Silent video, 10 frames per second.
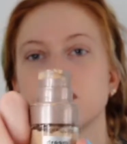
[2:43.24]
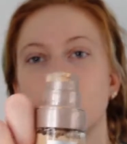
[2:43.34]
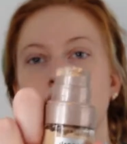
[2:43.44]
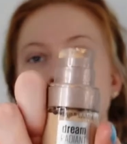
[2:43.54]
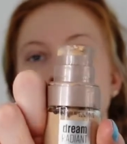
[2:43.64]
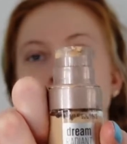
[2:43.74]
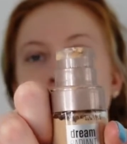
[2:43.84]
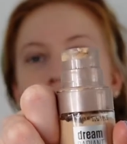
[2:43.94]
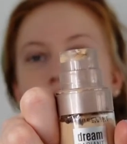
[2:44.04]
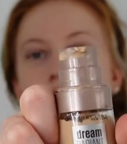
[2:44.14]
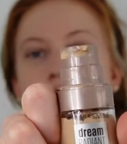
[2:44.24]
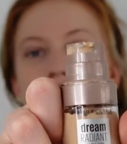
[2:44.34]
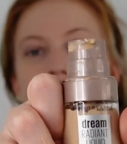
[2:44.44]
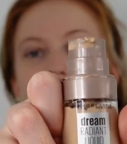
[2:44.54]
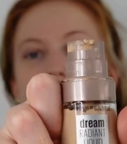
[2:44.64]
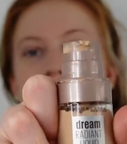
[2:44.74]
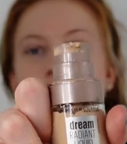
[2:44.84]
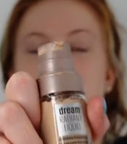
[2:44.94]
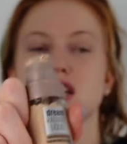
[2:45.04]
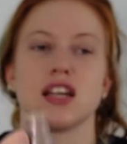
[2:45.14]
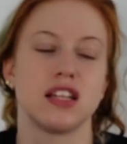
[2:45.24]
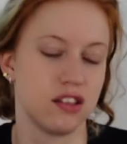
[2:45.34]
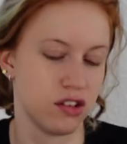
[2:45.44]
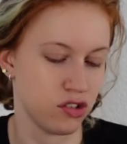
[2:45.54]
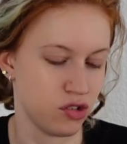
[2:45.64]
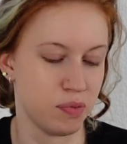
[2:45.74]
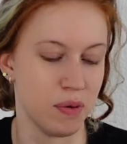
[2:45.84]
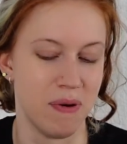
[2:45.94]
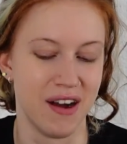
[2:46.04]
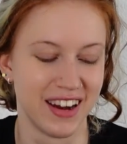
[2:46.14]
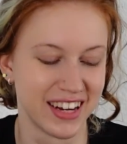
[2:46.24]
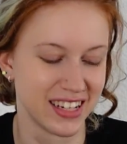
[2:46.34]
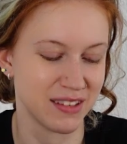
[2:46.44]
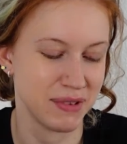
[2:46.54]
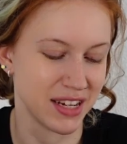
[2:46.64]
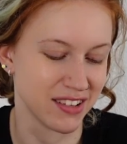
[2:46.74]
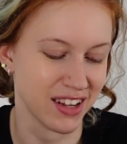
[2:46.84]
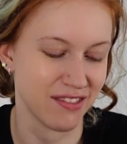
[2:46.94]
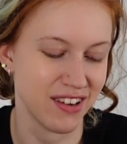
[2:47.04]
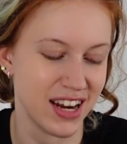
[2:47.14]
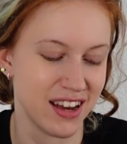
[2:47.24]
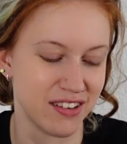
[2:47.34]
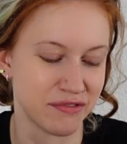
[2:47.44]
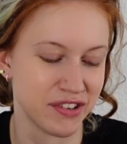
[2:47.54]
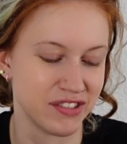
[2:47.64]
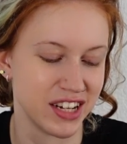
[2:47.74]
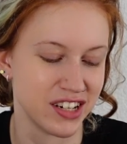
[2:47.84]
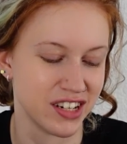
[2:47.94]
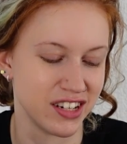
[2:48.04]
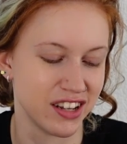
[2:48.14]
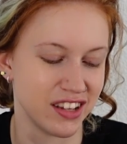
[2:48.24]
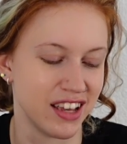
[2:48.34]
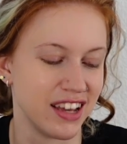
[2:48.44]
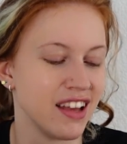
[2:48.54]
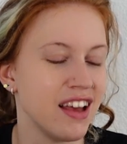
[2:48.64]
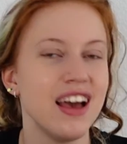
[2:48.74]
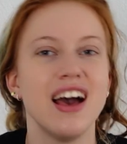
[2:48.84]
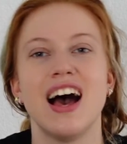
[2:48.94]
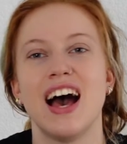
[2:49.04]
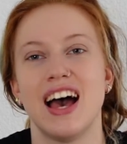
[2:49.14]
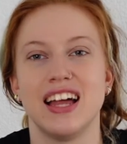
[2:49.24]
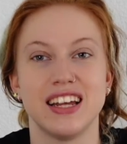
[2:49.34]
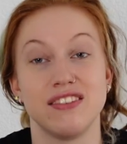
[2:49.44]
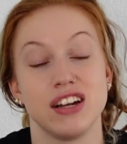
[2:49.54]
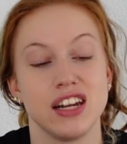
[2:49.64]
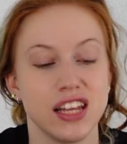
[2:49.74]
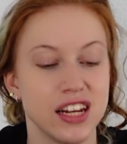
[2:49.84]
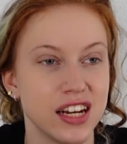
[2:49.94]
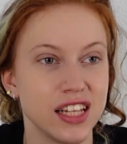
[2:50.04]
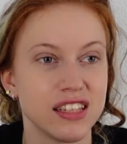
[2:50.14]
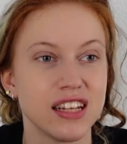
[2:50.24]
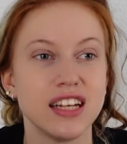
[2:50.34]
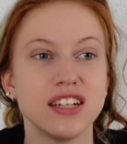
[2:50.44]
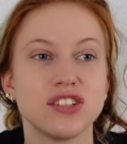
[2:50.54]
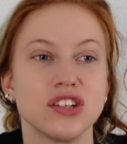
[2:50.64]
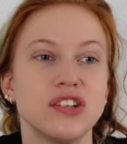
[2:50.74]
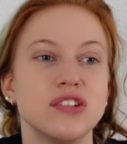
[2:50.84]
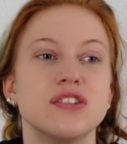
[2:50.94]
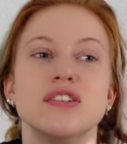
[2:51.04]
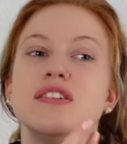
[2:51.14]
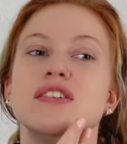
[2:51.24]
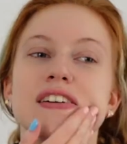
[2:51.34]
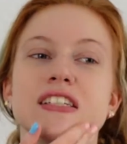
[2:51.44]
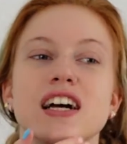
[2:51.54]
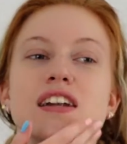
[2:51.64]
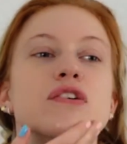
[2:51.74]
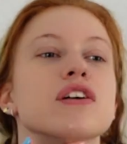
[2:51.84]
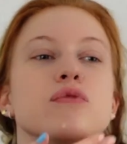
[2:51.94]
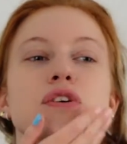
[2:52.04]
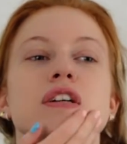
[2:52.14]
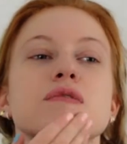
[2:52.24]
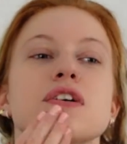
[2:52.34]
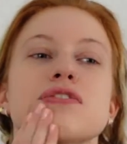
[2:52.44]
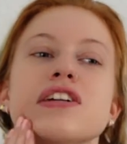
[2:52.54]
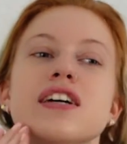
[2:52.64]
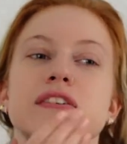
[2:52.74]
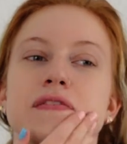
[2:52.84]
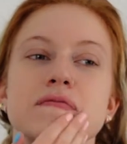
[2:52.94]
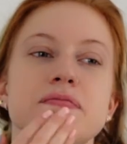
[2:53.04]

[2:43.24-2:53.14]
I bought this literally in the supermarket because I ran out of foundation the other day and I really needed it. So that's kind of what I'm working with for now.